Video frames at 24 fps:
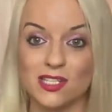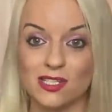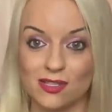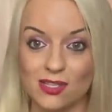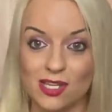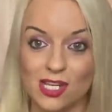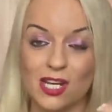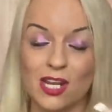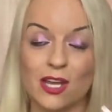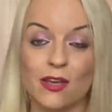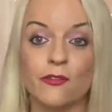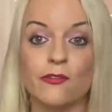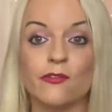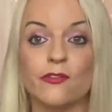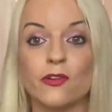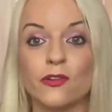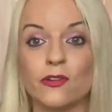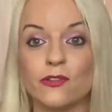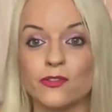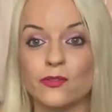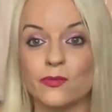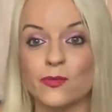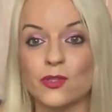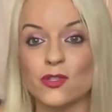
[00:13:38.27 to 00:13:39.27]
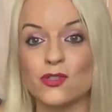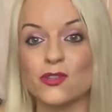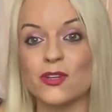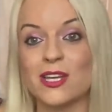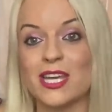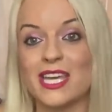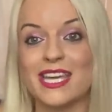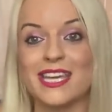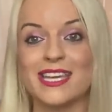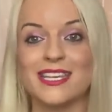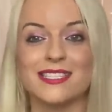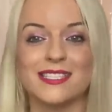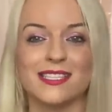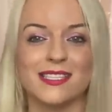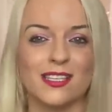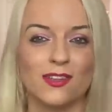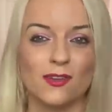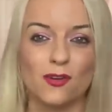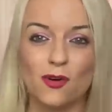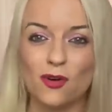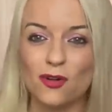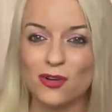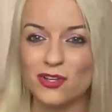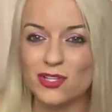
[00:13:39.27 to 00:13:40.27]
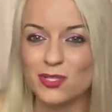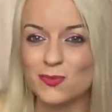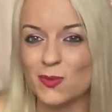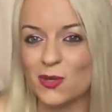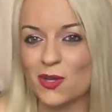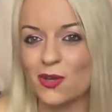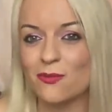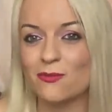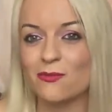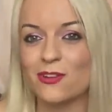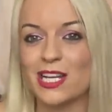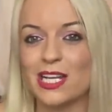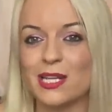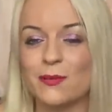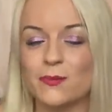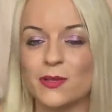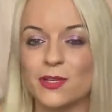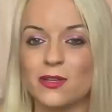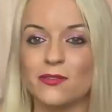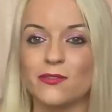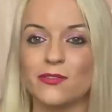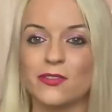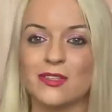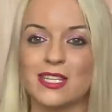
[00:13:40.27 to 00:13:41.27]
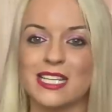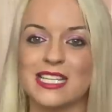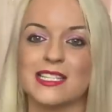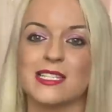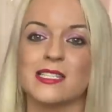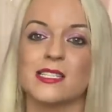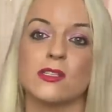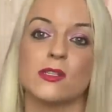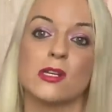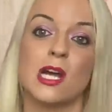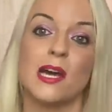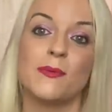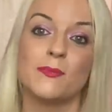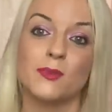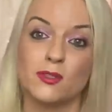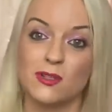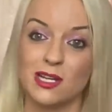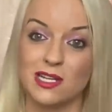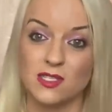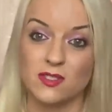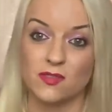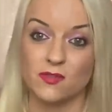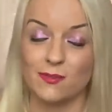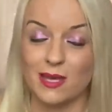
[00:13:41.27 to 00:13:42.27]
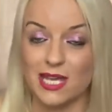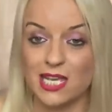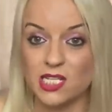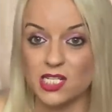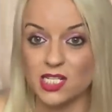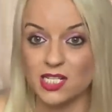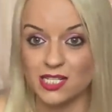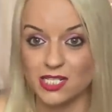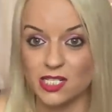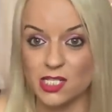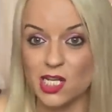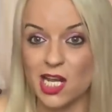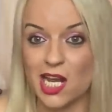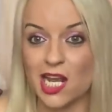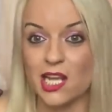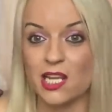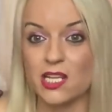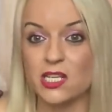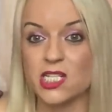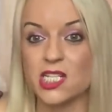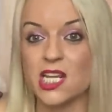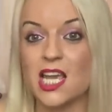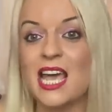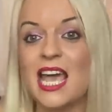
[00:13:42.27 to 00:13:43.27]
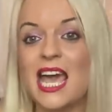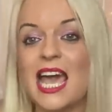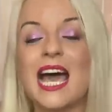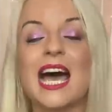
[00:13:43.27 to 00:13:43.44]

you know, fall from the trees and the colours become really beautiful, this is a time of transformation and change.